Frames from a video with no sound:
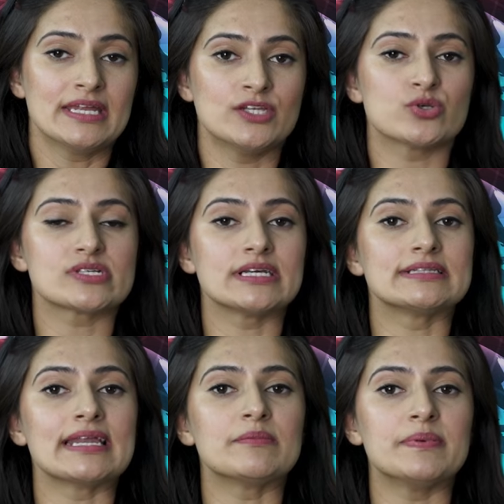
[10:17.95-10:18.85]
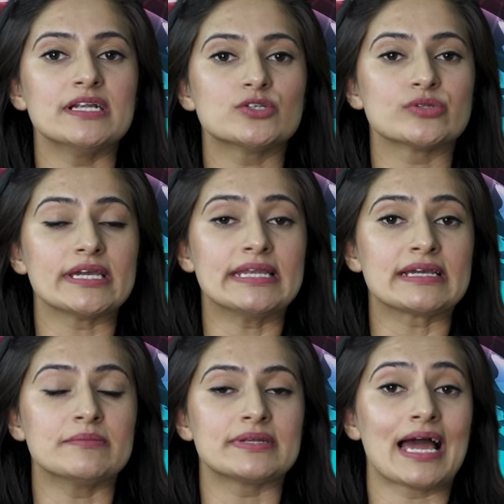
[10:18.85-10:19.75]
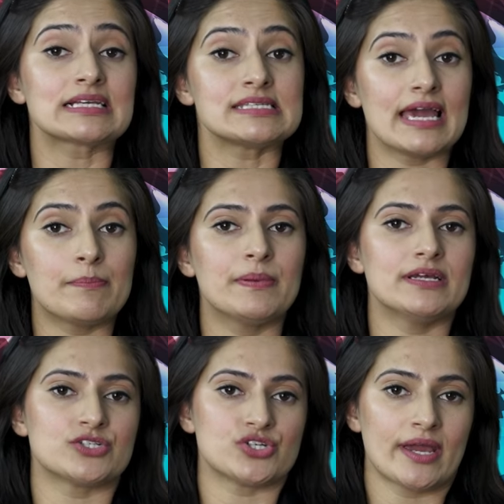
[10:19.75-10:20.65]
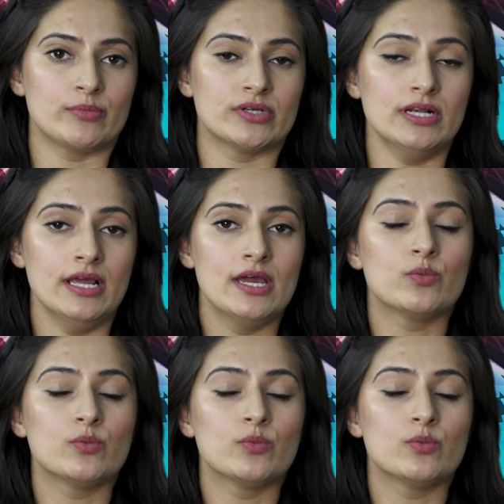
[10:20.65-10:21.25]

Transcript: NewsClick then appealed to the Income Tax Appellate Tribunal,